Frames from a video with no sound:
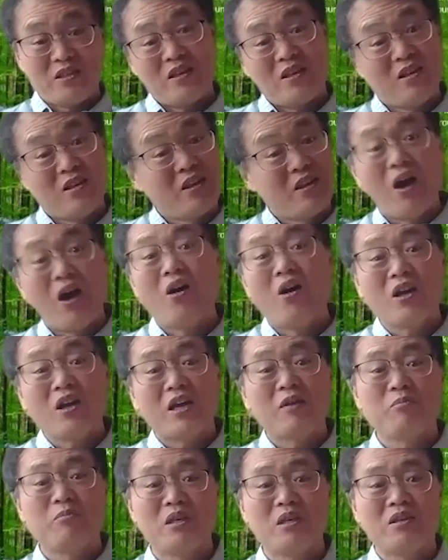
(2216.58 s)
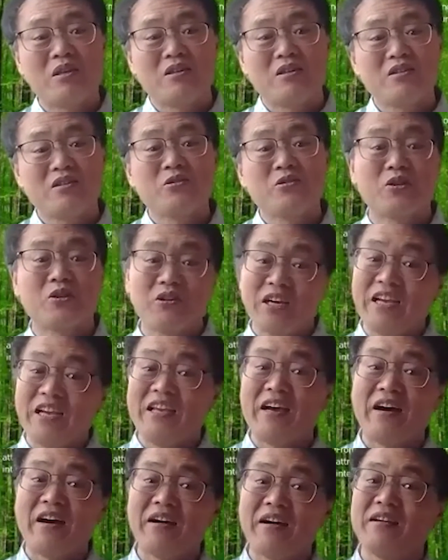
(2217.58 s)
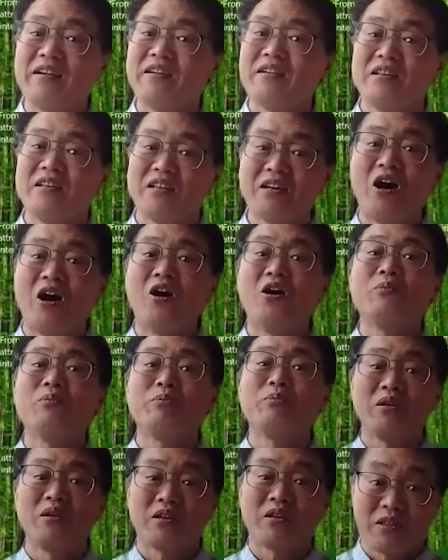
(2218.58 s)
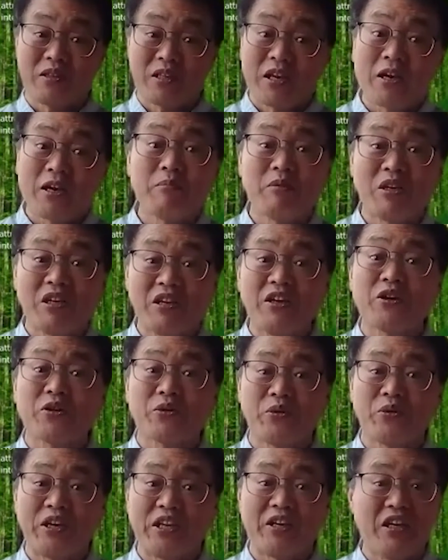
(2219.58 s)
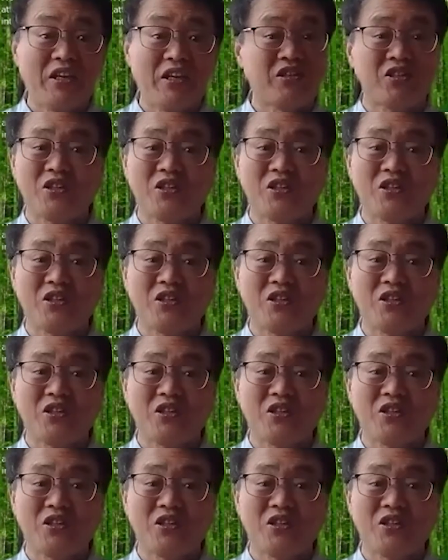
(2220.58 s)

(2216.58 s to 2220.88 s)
they all can be, AI, and they all can be integrated. It's